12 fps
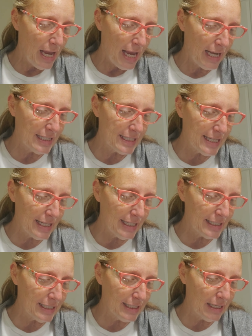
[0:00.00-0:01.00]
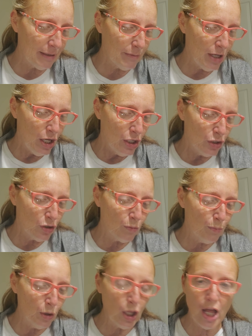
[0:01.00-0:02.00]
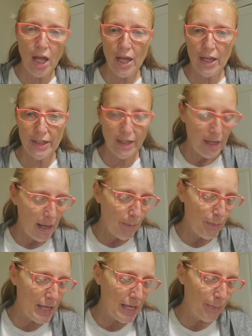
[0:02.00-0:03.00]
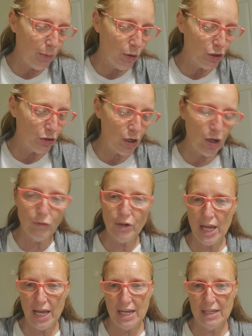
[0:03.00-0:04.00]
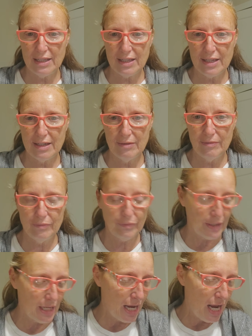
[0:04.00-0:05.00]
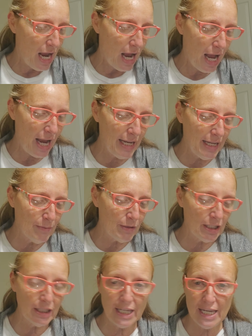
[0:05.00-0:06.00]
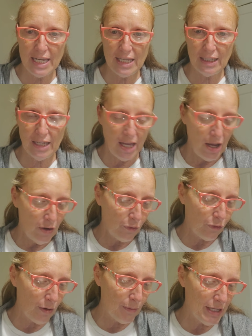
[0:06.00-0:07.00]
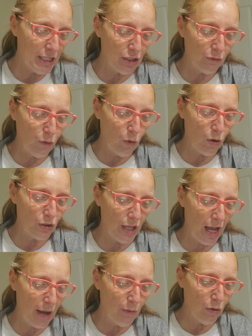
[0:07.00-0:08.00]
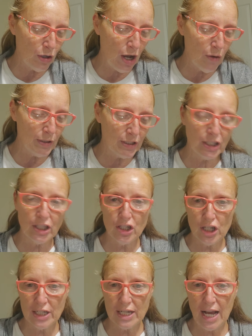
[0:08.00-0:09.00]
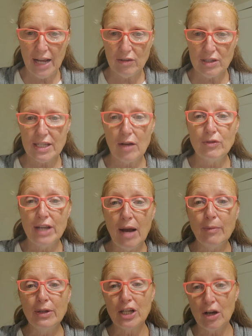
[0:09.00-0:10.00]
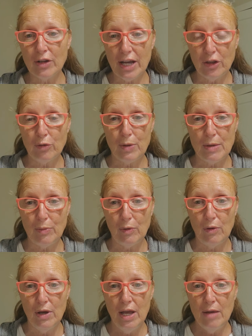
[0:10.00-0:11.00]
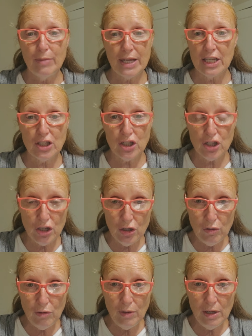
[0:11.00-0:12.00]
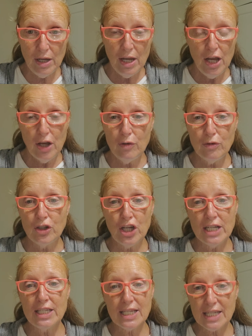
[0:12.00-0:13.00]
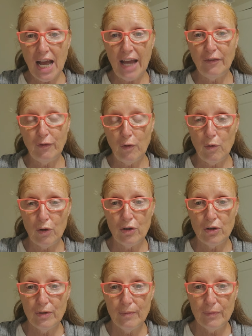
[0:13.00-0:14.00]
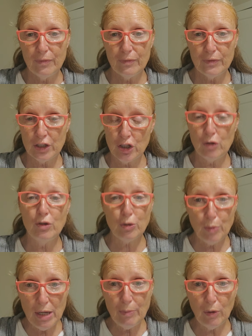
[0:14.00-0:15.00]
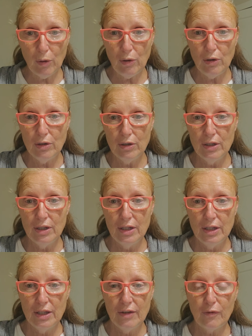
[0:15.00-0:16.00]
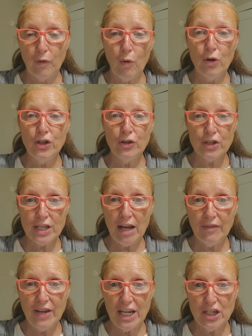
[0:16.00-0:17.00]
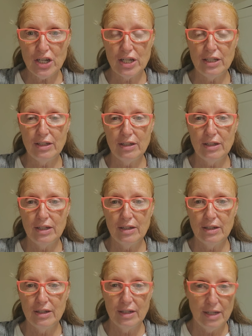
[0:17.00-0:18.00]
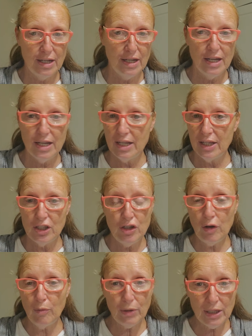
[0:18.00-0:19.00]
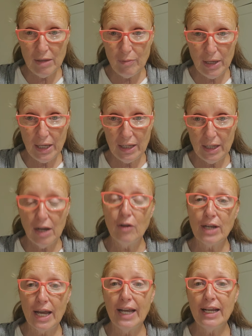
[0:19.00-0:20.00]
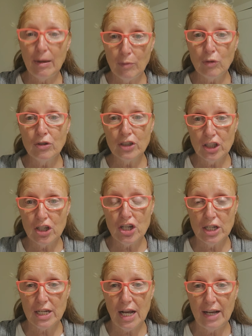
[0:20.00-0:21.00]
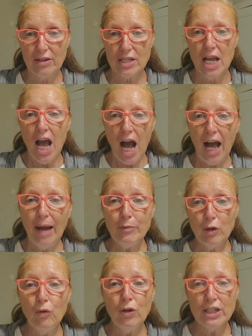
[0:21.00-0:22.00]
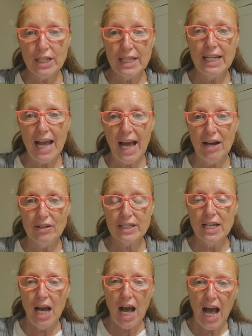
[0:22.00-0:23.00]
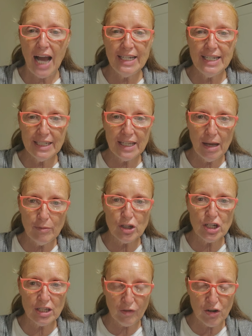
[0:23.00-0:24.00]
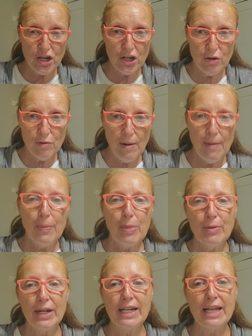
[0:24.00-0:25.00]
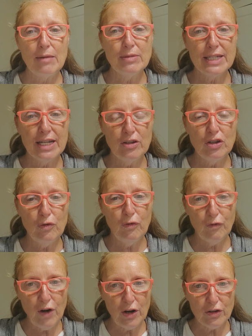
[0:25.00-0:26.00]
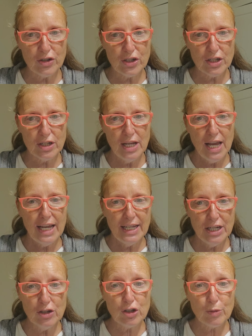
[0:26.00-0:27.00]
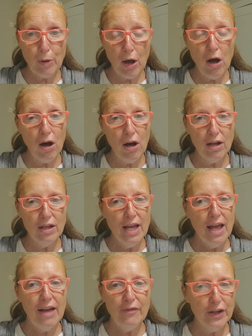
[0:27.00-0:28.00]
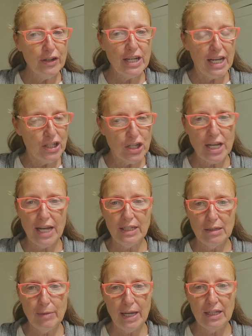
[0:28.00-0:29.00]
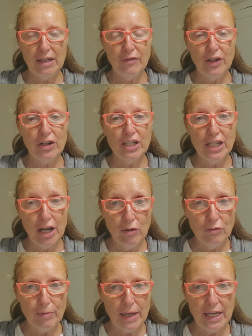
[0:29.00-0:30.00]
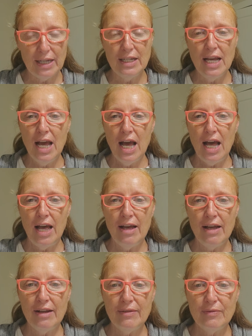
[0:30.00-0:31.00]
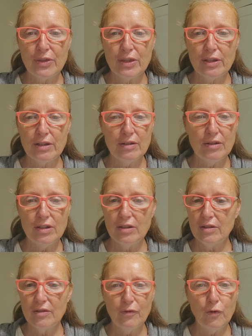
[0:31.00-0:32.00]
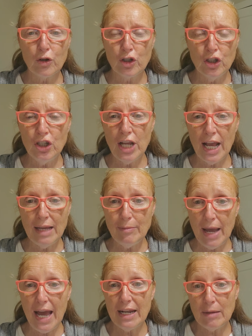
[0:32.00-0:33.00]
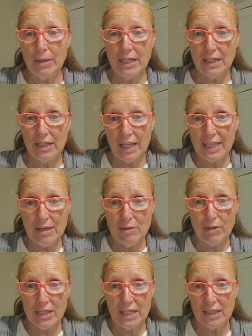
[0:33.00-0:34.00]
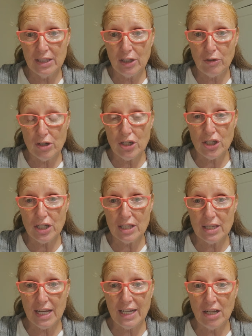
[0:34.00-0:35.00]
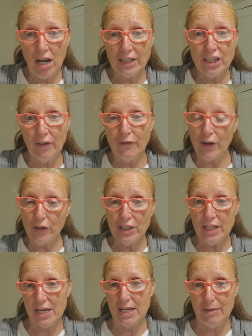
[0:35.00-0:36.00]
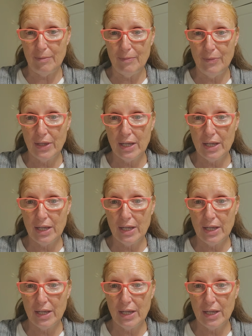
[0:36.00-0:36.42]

And said unto them, your blood be upon your own heads. I am clean. From henceforth, I will go unto the Gentiles. So now I'm going to go to other people because you, who Jesus died for, the Jewish people, for your salvation. You don't believe me? Okay, I'm going to the Gentiles. I'm going to get out. I didn't come just for you, but I came to tell you first. And here's Paul, a very educated man, a very known man, uh, for good and bad. I mean, like he was killing the Christians, and God converted him.